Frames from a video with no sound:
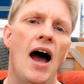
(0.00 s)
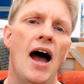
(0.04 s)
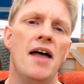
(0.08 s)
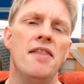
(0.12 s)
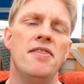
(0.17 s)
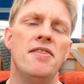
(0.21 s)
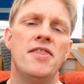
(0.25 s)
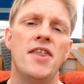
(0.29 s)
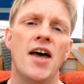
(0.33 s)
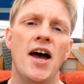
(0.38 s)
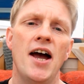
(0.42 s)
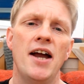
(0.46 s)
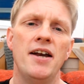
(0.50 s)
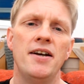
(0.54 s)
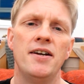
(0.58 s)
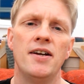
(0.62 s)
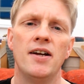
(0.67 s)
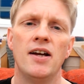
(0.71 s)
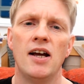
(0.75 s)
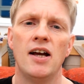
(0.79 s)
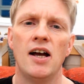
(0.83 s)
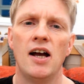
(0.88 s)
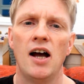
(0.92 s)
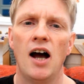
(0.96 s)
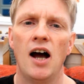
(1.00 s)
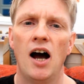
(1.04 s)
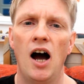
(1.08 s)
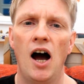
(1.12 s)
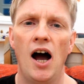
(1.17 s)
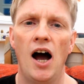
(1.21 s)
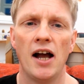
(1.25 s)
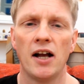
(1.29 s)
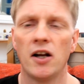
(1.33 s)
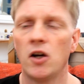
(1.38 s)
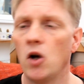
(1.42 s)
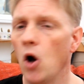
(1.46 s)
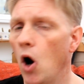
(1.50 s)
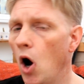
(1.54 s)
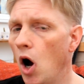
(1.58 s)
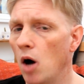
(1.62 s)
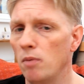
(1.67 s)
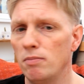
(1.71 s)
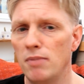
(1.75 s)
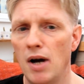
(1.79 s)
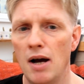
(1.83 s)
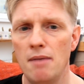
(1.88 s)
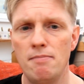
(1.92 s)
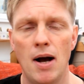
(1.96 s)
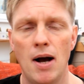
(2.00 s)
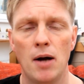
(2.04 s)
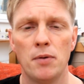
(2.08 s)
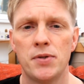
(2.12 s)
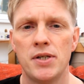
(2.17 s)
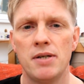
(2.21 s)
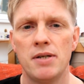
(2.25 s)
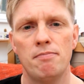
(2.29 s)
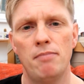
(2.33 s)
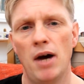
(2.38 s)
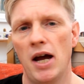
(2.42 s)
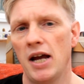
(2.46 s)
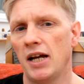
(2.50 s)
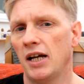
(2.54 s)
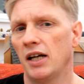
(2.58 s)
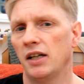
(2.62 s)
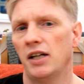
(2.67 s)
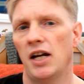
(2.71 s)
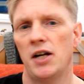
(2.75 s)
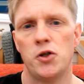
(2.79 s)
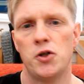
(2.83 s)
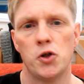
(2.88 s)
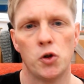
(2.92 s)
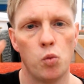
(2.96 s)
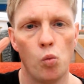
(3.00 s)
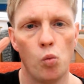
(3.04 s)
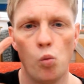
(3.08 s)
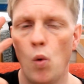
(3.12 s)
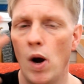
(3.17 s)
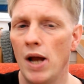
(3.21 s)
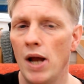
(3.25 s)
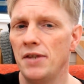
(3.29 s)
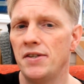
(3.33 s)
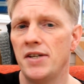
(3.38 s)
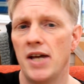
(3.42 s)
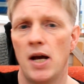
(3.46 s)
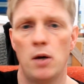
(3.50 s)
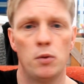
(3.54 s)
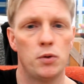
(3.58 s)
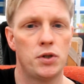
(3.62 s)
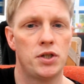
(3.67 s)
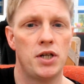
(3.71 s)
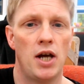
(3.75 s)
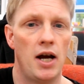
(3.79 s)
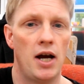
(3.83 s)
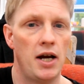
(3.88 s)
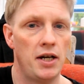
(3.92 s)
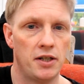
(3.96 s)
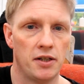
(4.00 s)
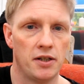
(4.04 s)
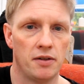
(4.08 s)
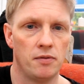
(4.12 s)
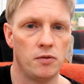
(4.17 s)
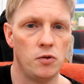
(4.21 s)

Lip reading: And then I got on my mountain bike and I just went outside.